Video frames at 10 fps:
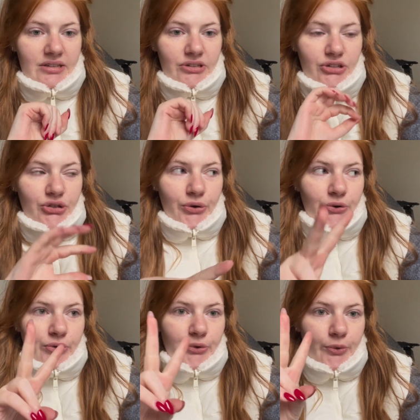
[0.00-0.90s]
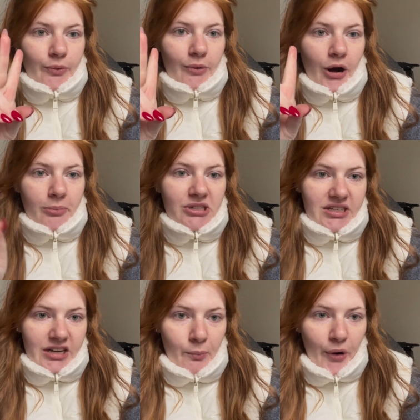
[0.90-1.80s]
the two
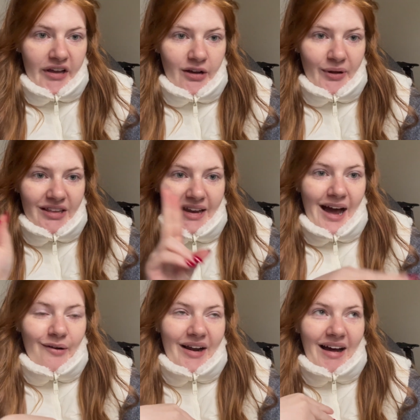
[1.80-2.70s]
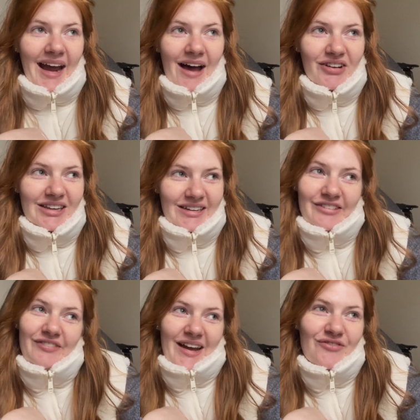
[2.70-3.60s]
options I'm working with now and I have a clear
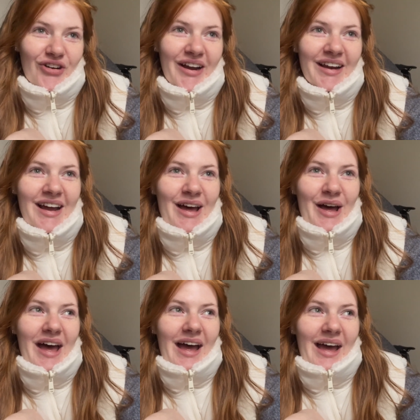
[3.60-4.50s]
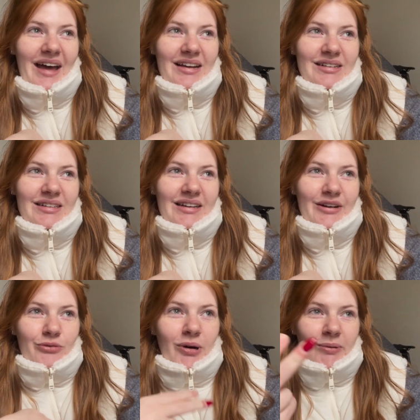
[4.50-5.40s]
favorite and
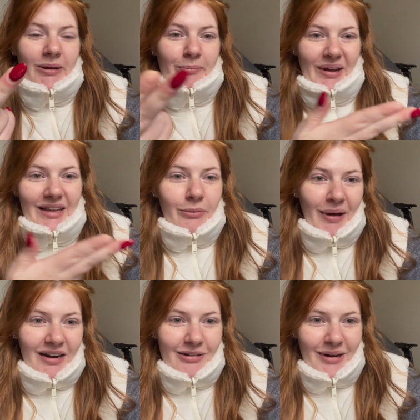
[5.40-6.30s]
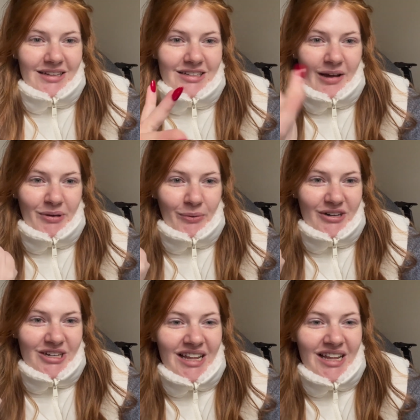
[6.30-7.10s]
it'll probably be the banner by the time you watch